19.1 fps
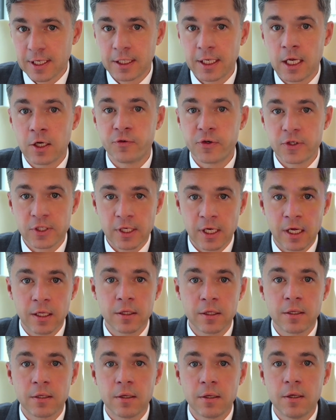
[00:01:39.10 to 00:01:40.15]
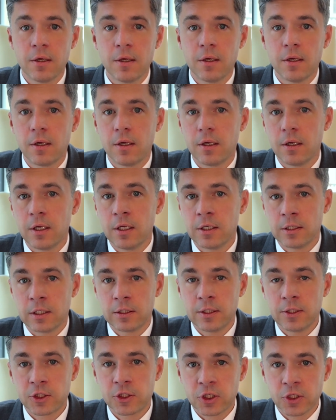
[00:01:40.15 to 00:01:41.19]
that can result in an
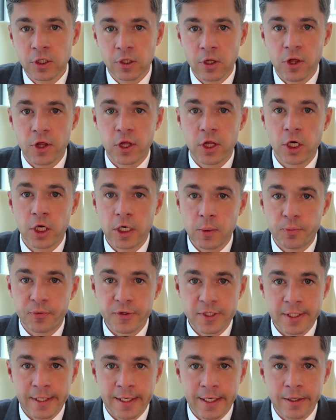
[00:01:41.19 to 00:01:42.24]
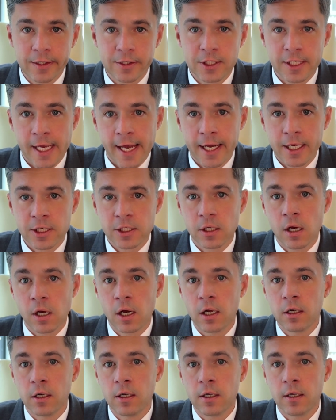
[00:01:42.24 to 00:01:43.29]
additional 30% tax
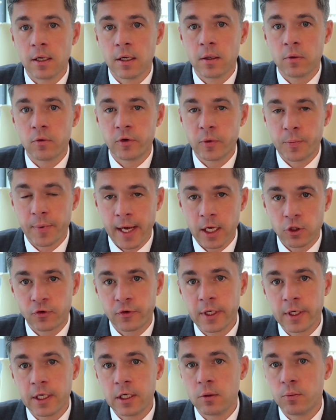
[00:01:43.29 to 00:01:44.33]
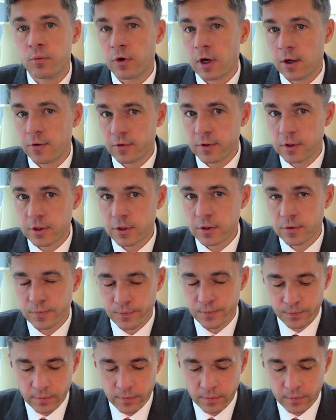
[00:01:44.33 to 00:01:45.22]
on repatriating profits.